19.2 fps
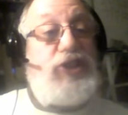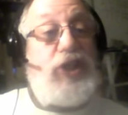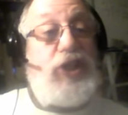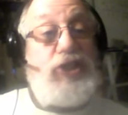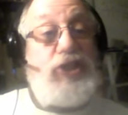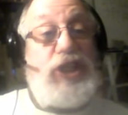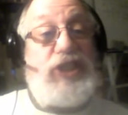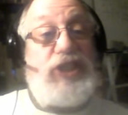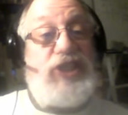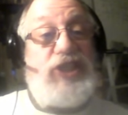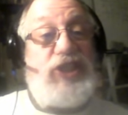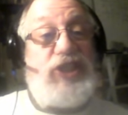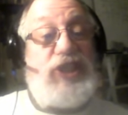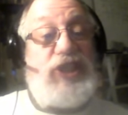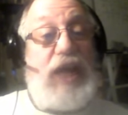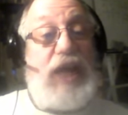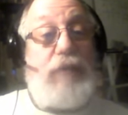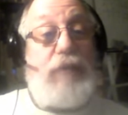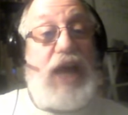such as the
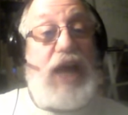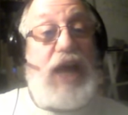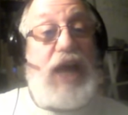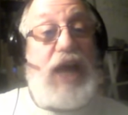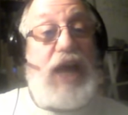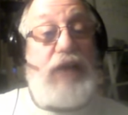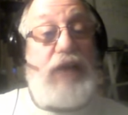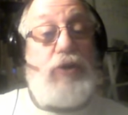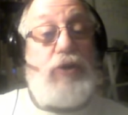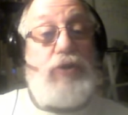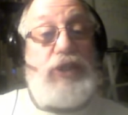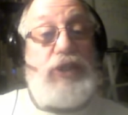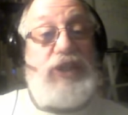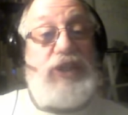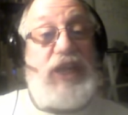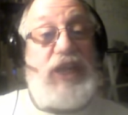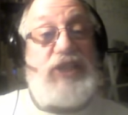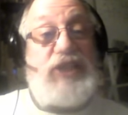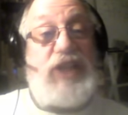Sabbath, high
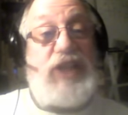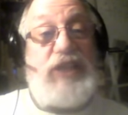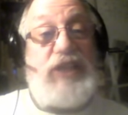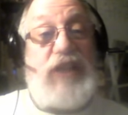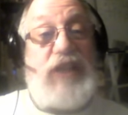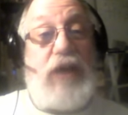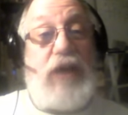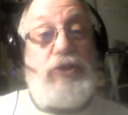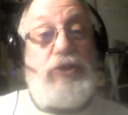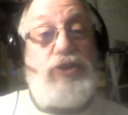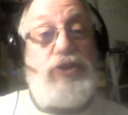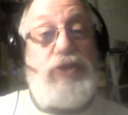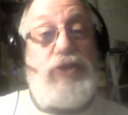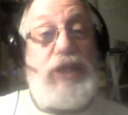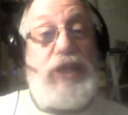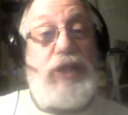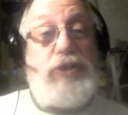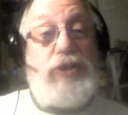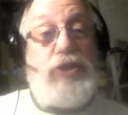holy days,
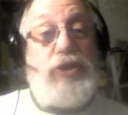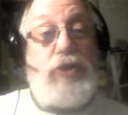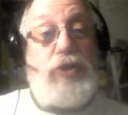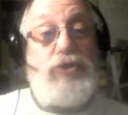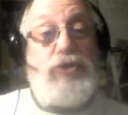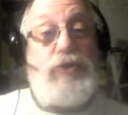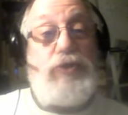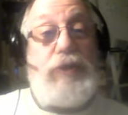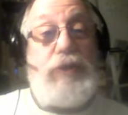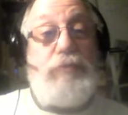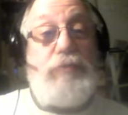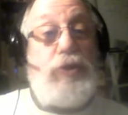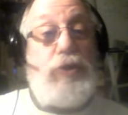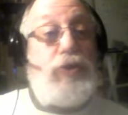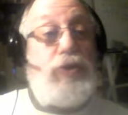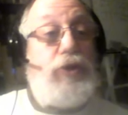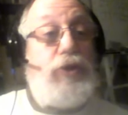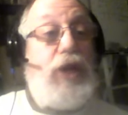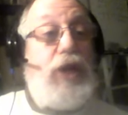idolatry, adultery,
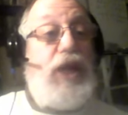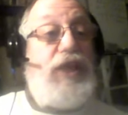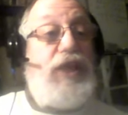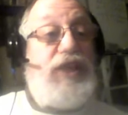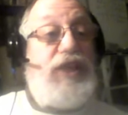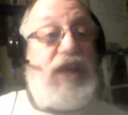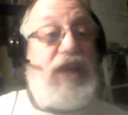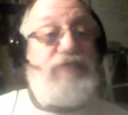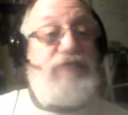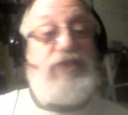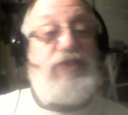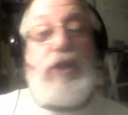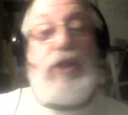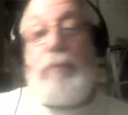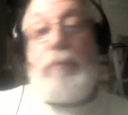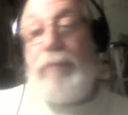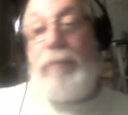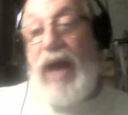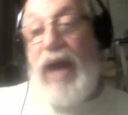murder, theft
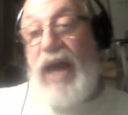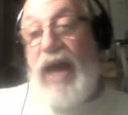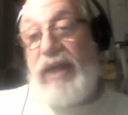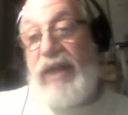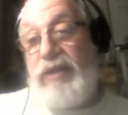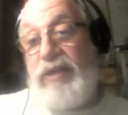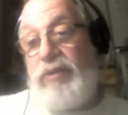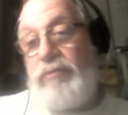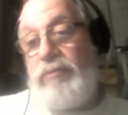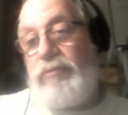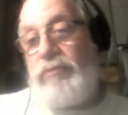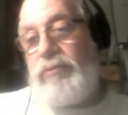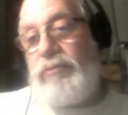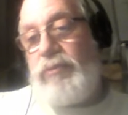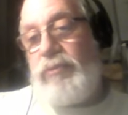combined.